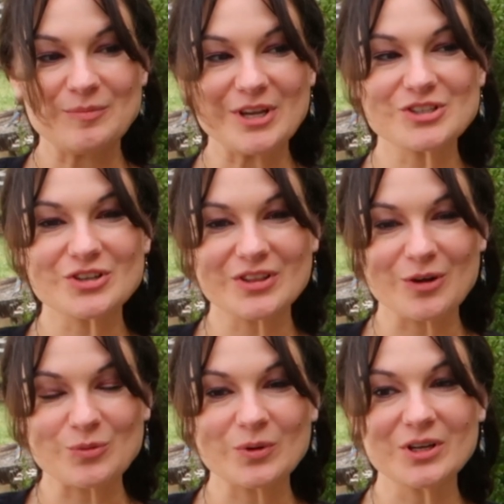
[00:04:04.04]
make sure
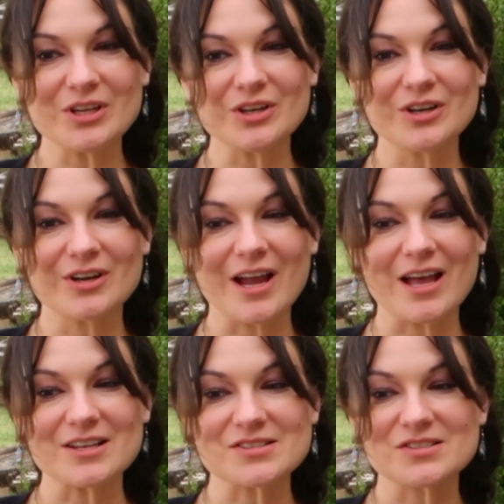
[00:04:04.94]
that we're here
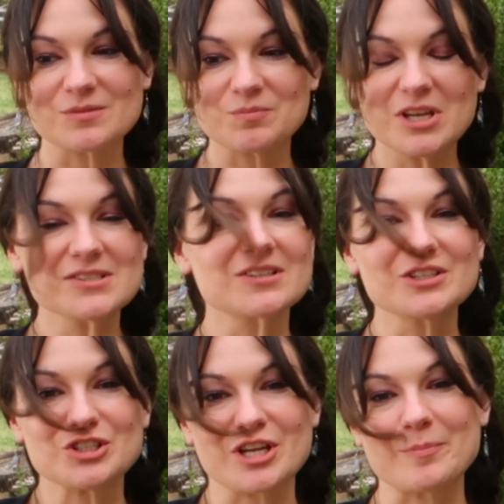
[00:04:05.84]
as
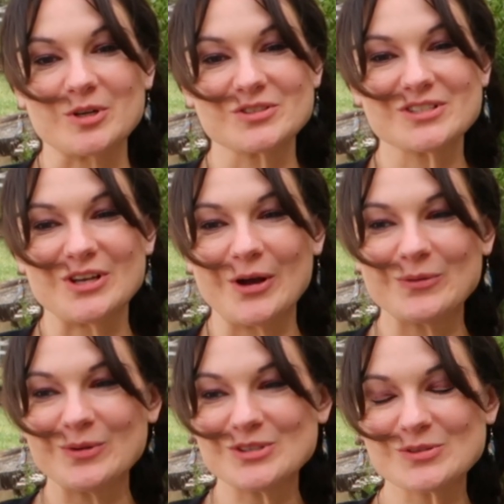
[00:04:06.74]
basically shepherds. You know,
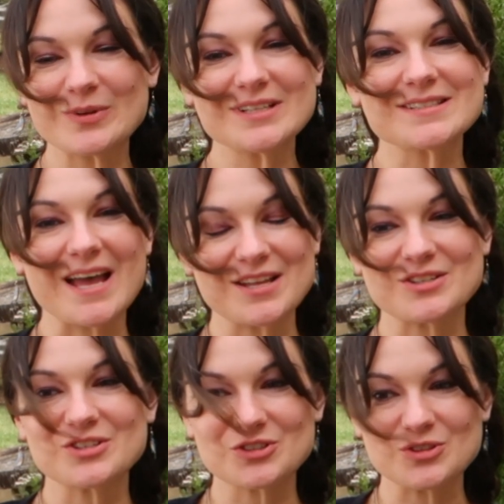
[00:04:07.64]
we just want to
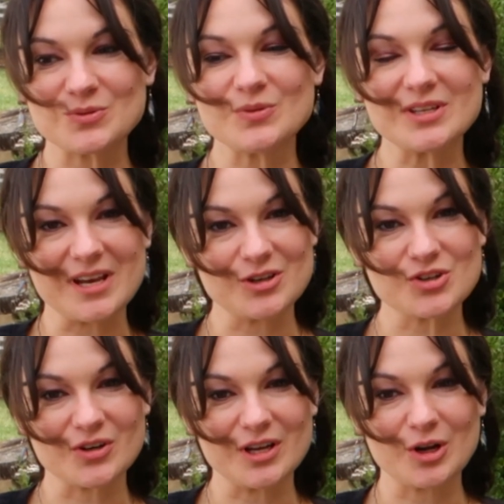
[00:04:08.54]
tend to the
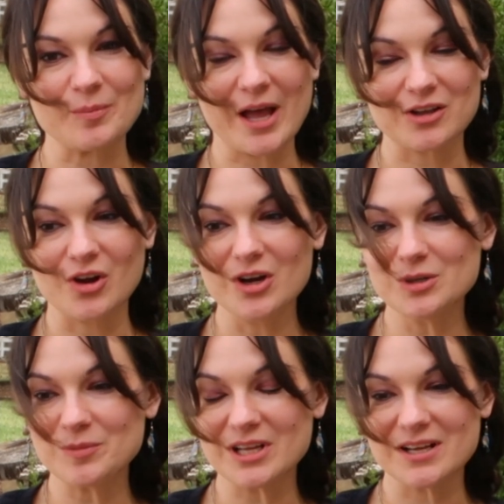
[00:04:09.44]
nature in our
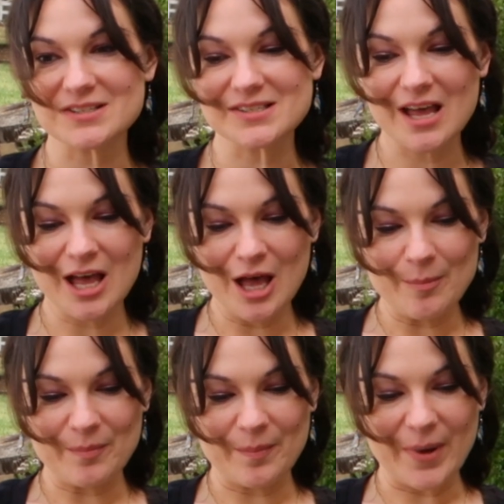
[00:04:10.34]
backyard because
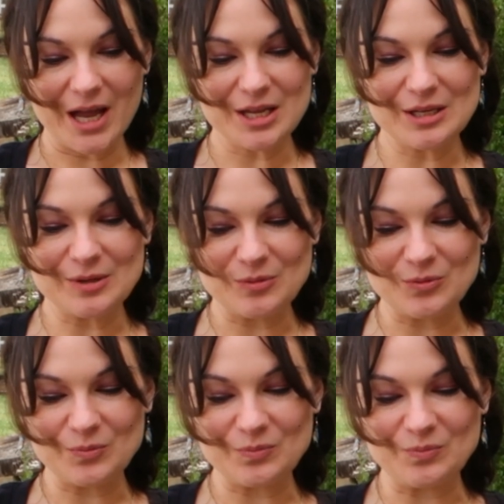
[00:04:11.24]
by
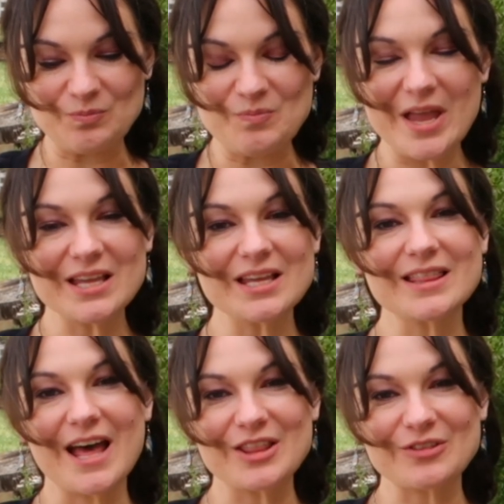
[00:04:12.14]

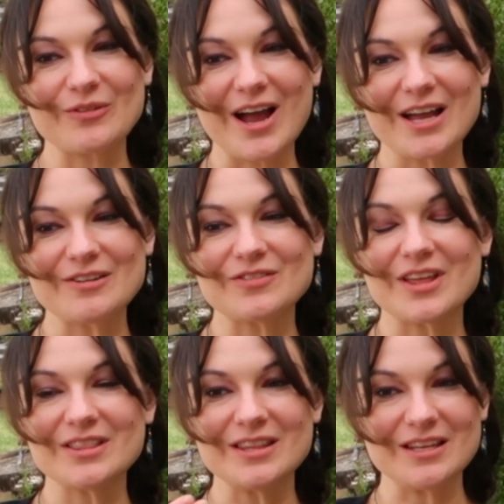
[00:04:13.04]
making that thrive,
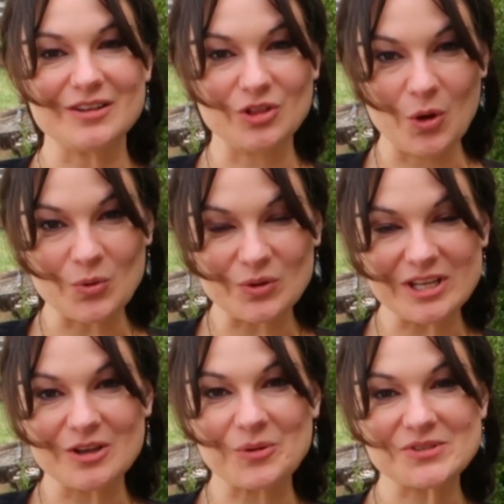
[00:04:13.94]
then the local
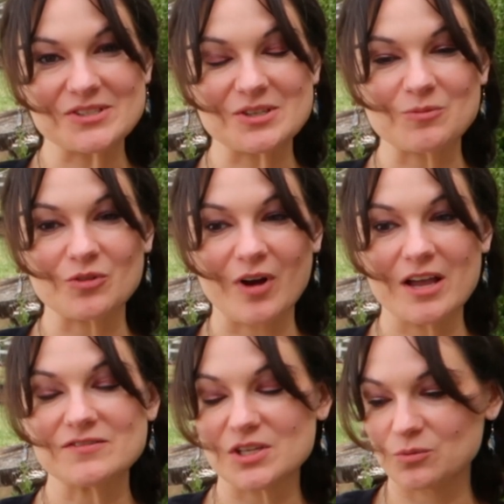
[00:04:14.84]
ecosystem
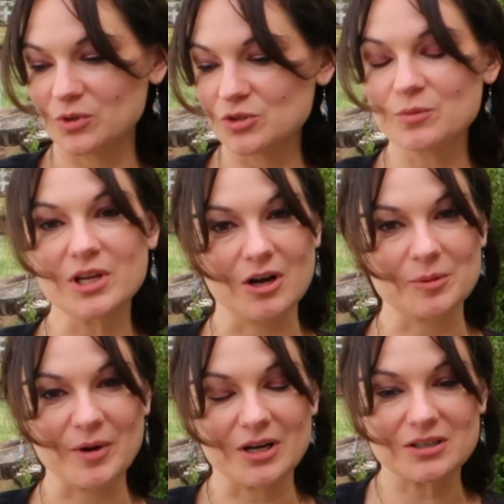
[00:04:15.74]
thrives and we're doing
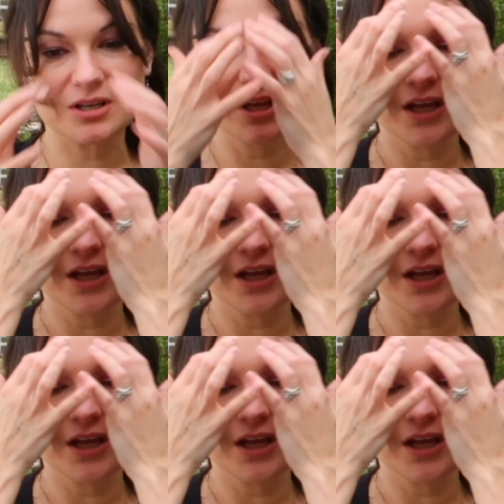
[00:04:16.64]
our part.